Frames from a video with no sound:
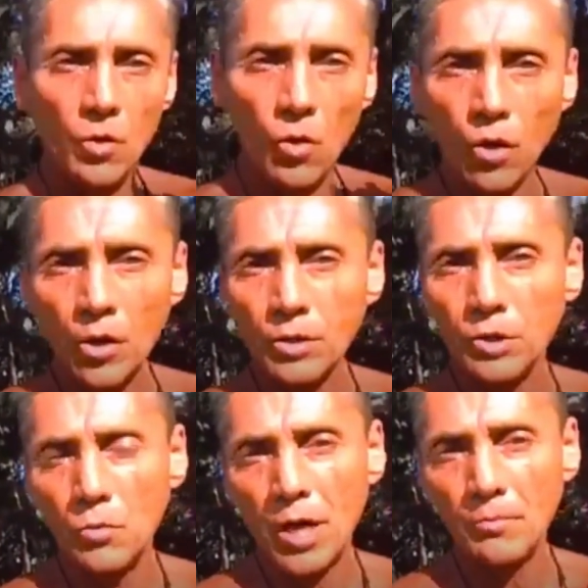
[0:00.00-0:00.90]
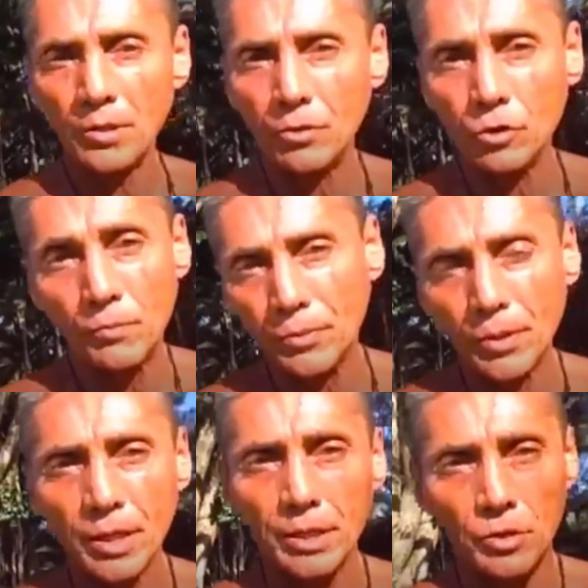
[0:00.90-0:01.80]
Or do you want to be group
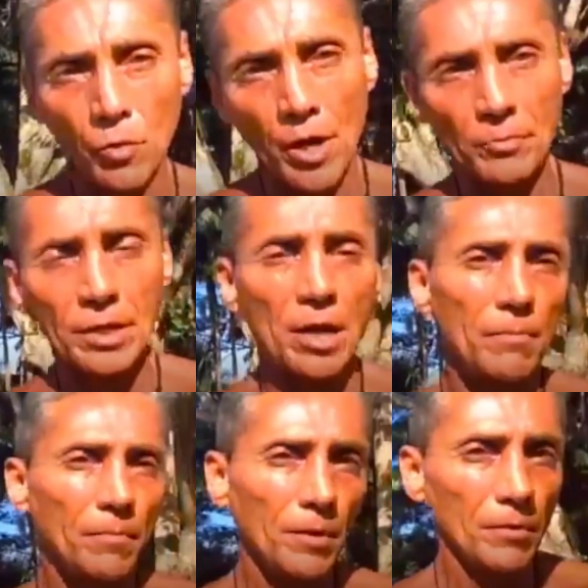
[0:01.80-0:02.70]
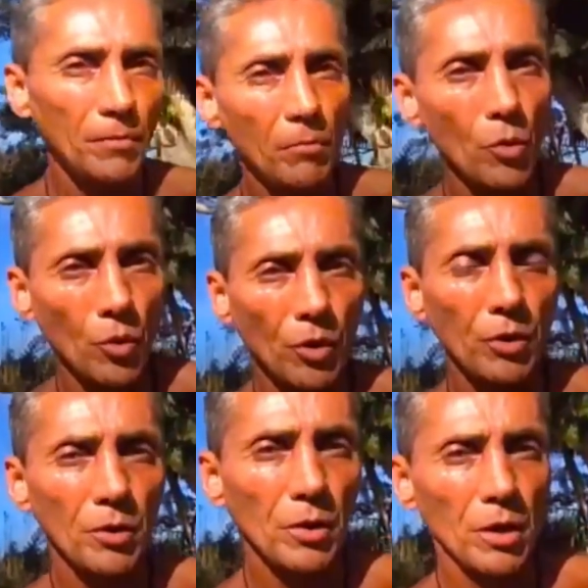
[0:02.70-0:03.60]
three? Do you want to become
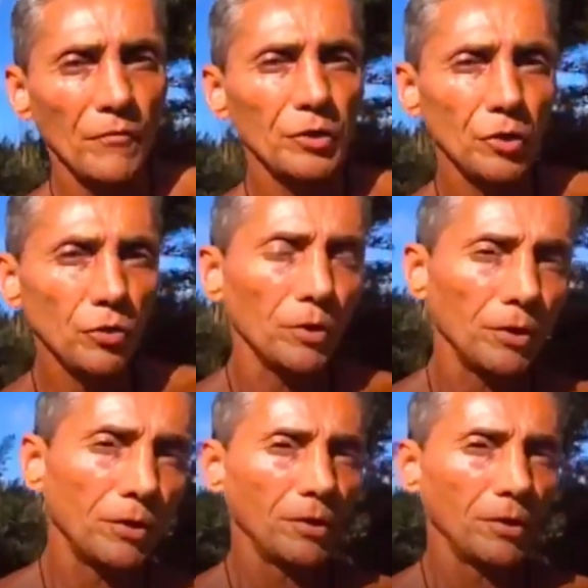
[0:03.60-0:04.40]
more of a human,